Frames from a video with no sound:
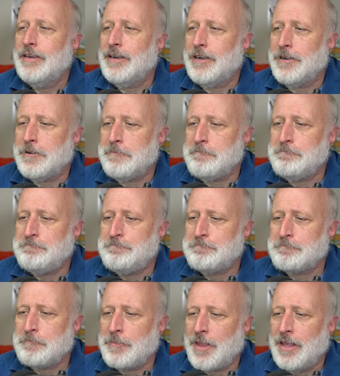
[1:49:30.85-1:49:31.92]
Um,
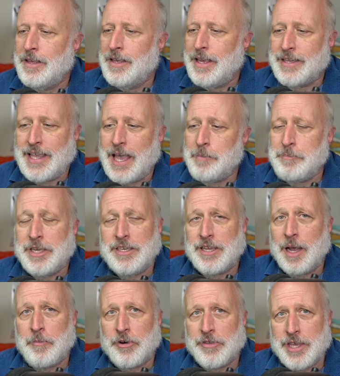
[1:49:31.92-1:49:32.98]
it can't be
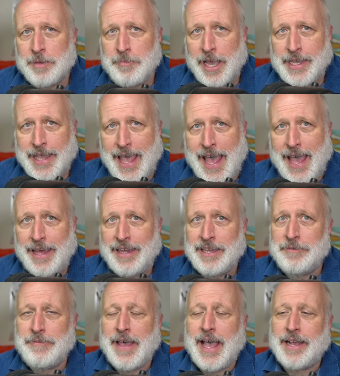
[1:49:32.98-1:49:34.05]
dumber than my cat.
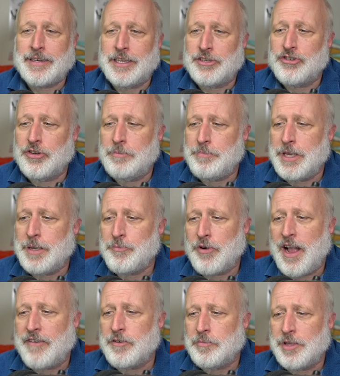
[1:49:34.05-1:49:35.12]
In fact, it should be
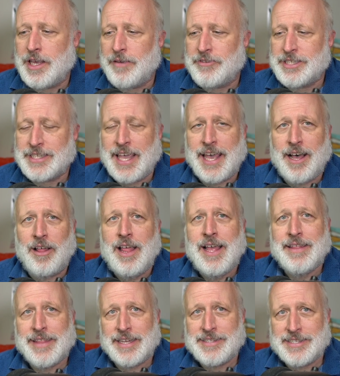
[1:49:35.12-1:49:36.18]
probably of a scale
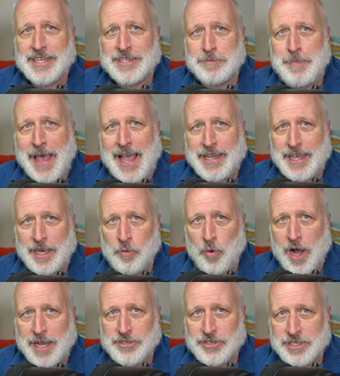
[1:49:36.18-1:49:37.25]
that sits back and
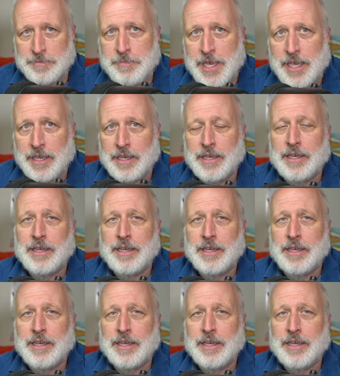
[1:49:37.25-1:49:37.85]
watches me.